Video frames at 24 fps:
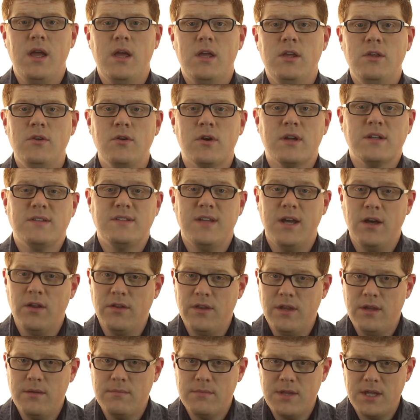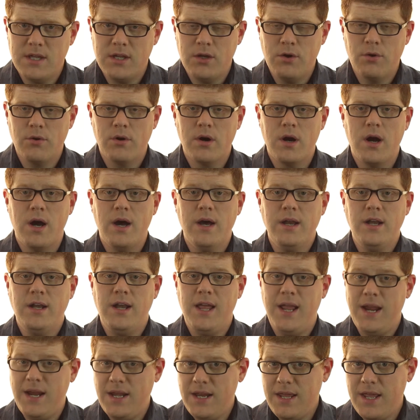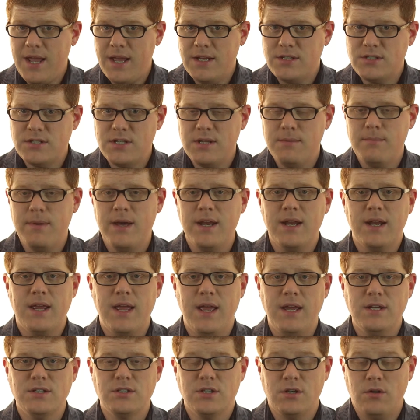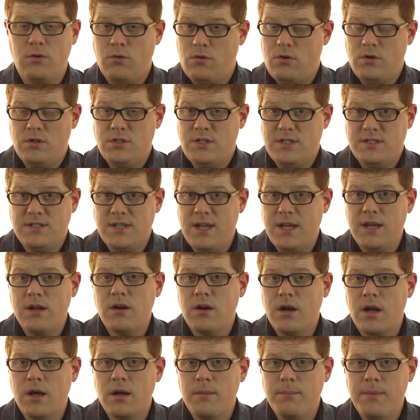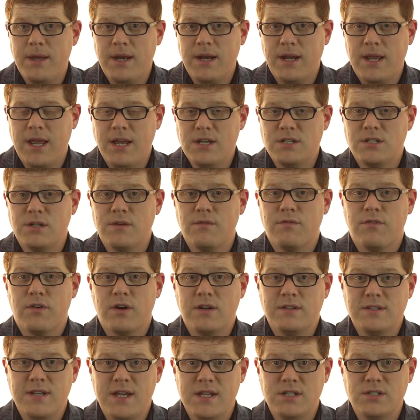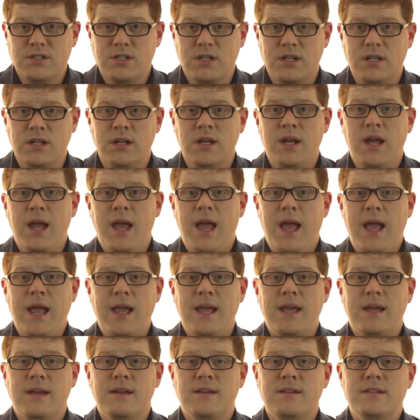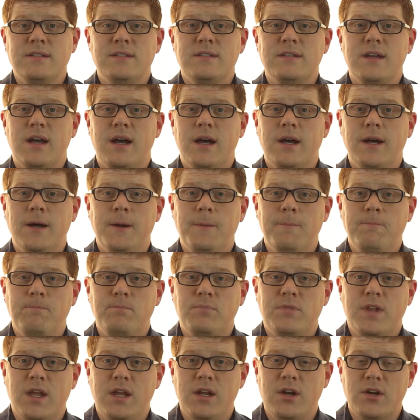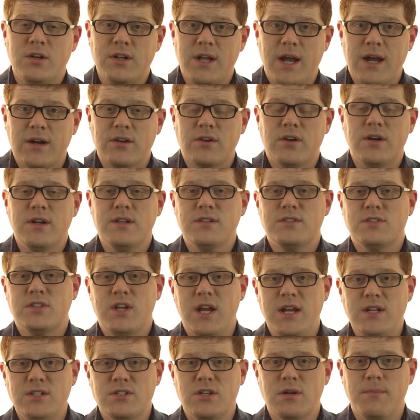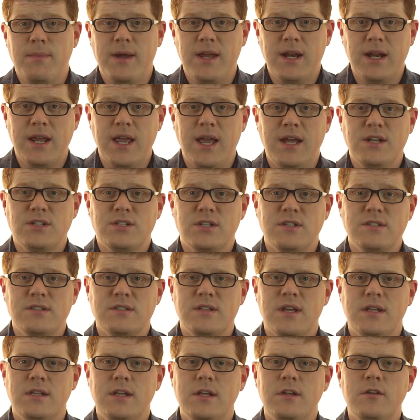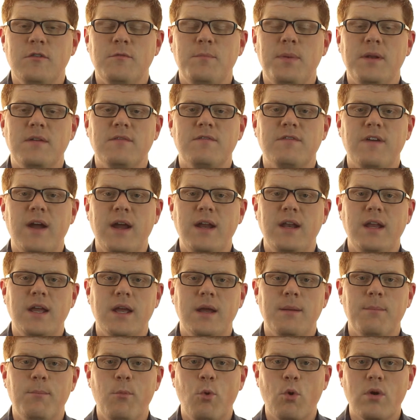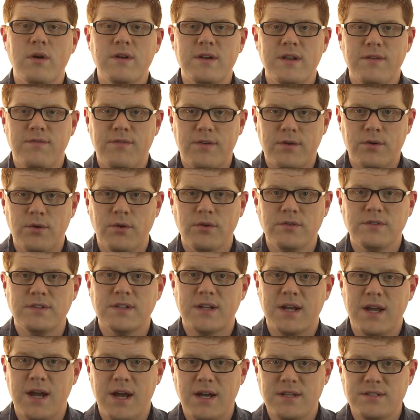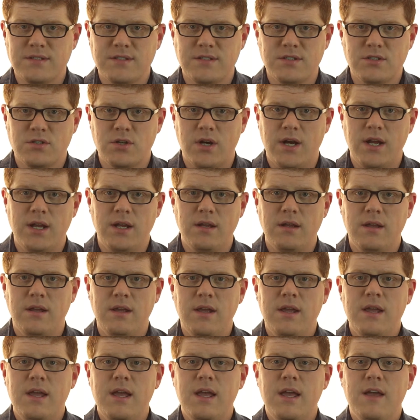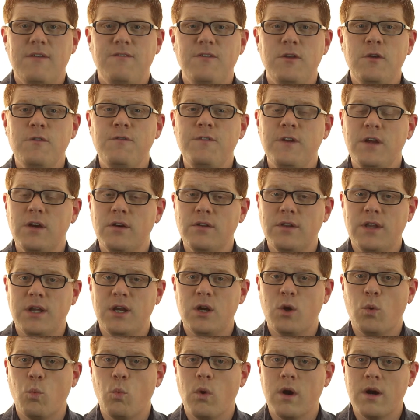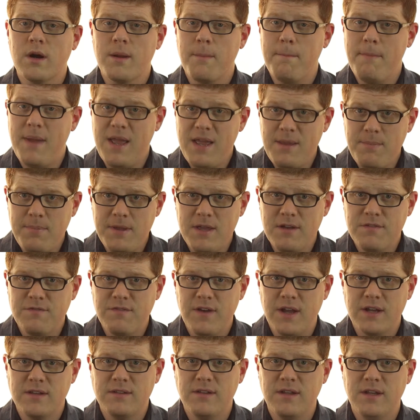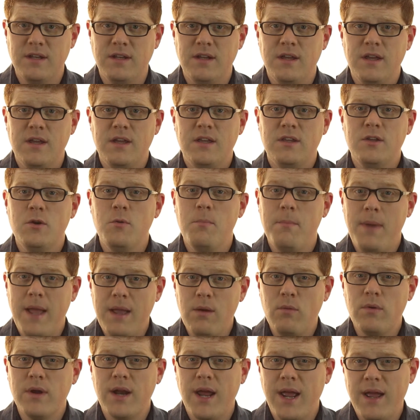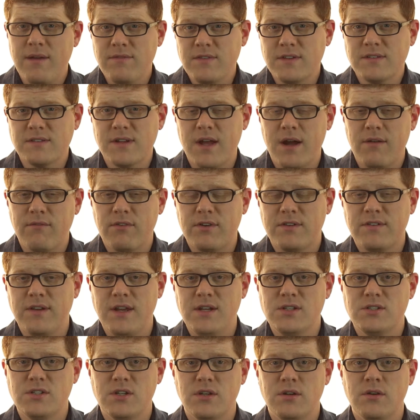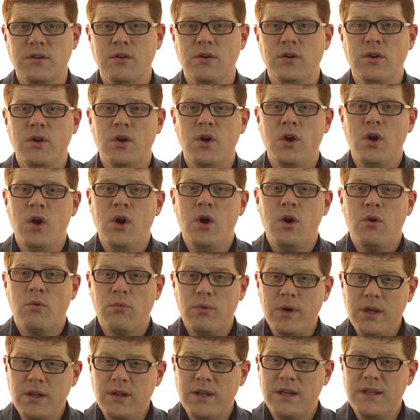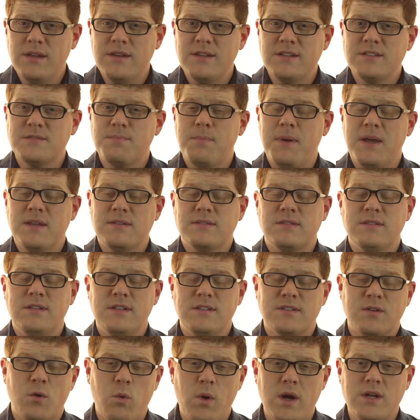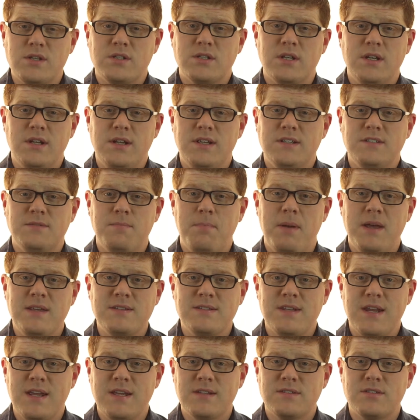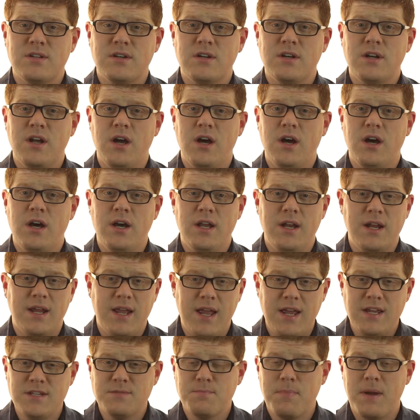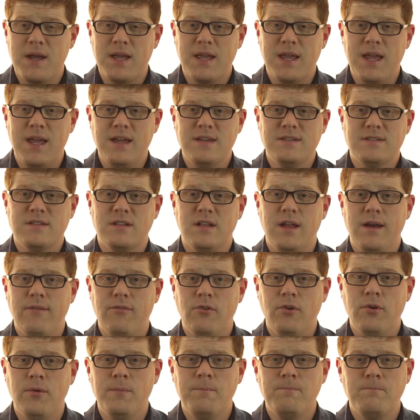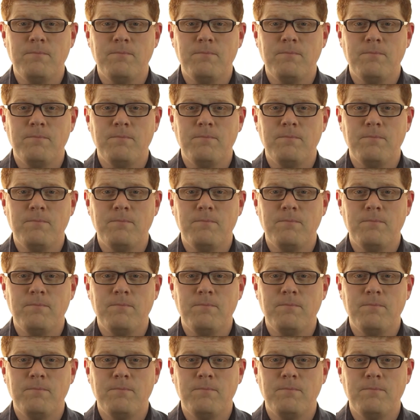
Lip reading: You could tell them that you're on an ADHD medication, or just say you're on a medication for attention, and that your doctor has changed your medications and that you've been finding it more difficult to concentrate. If you feel that your work may be affected, you may want to have this conversation. Really, this question is best answered on a case-by-case level.